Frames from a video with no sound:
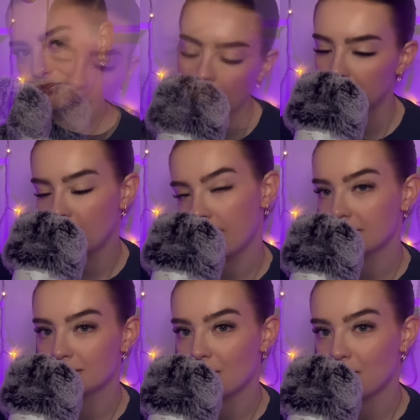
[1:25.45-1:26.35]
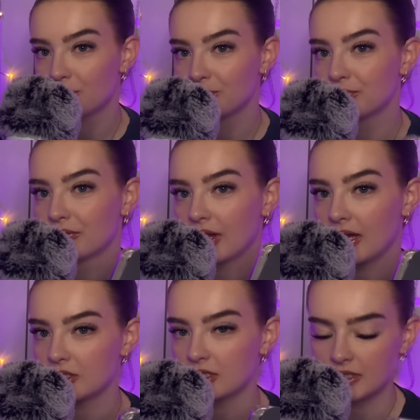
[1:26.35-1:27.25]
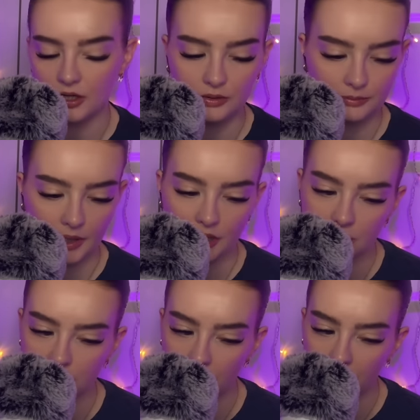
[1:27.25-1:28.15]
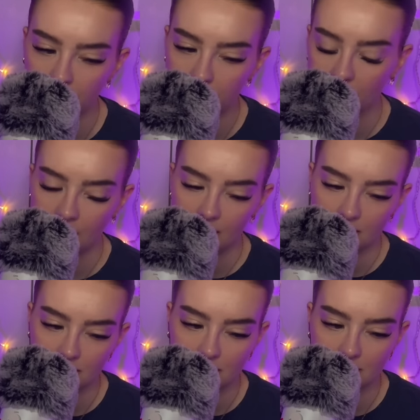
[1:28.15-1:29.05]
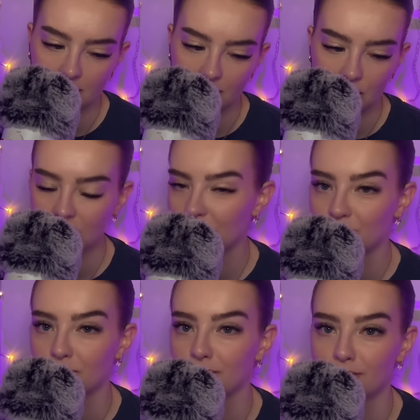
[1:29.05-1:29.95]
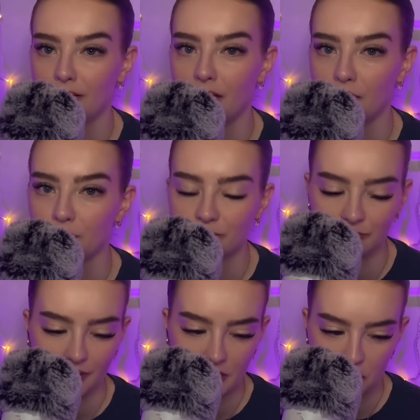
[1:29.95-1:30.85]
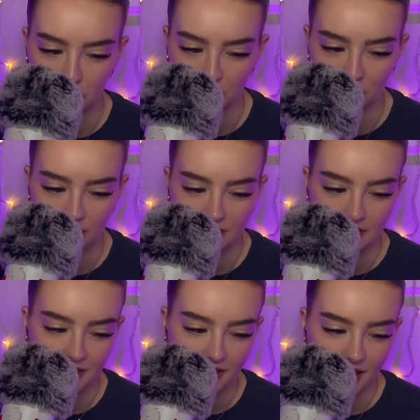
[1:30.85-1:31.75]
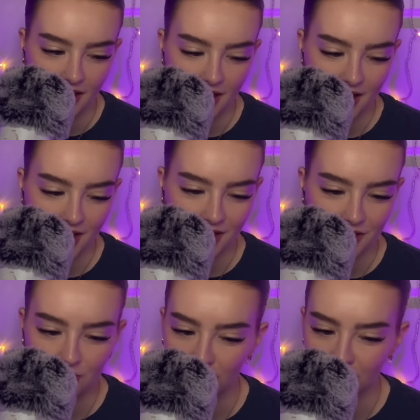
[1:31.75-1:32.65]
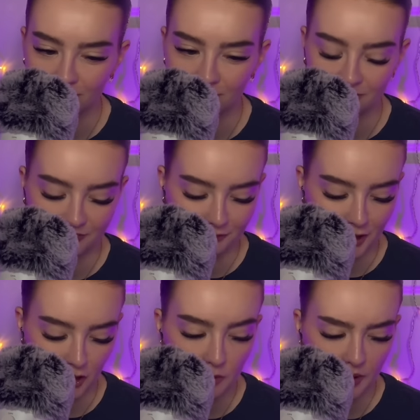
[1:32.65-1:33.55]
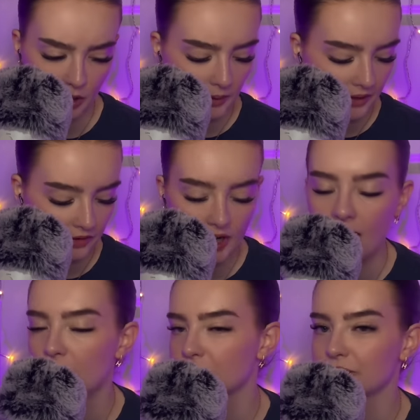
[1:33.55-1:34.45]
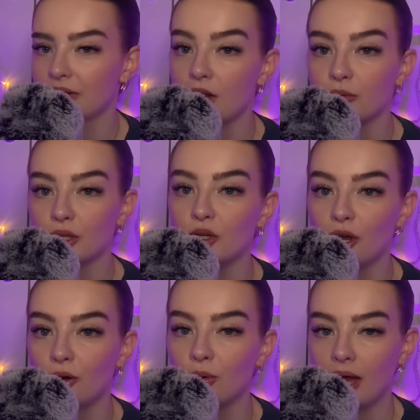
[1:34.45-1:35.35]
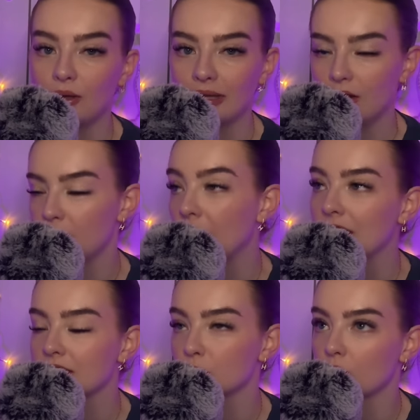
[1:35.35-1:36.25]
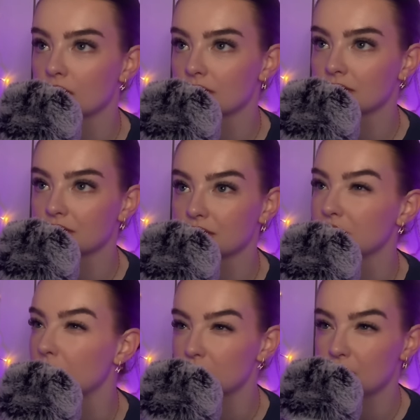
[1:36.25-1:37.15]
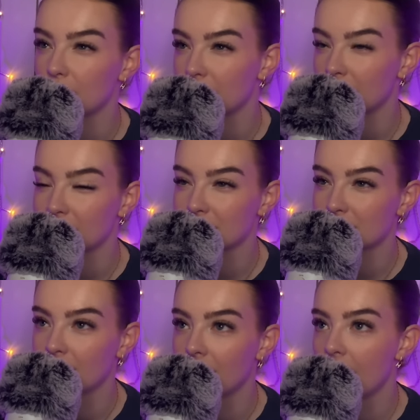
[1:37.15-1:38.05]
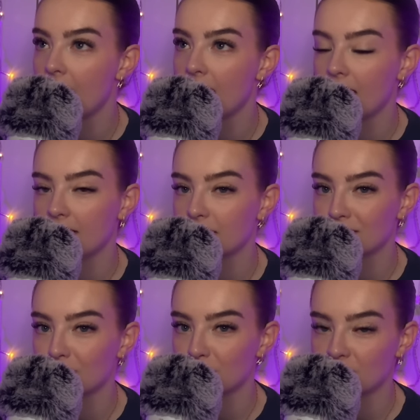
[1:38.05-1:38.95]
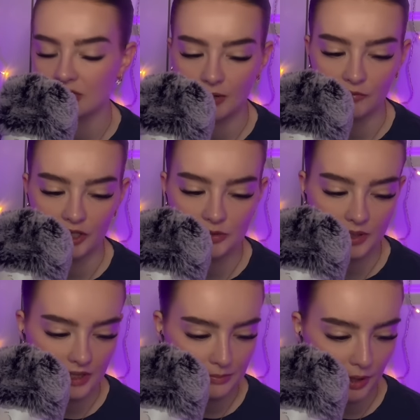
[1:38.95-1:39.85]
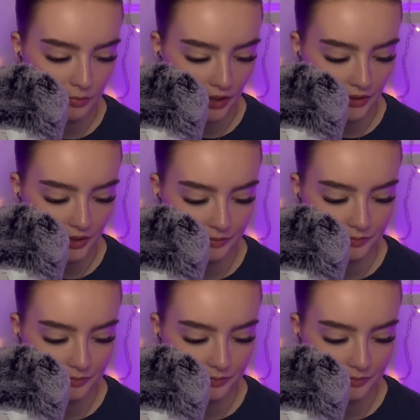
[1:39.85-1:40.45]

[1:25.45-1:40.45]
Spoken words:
Okay, so as you can tell, my username is just my name, Haley Sherble. You can follow me or whatever. I don't really know how Letterboxd works socially, because I think the only person I'm friends with is my brother.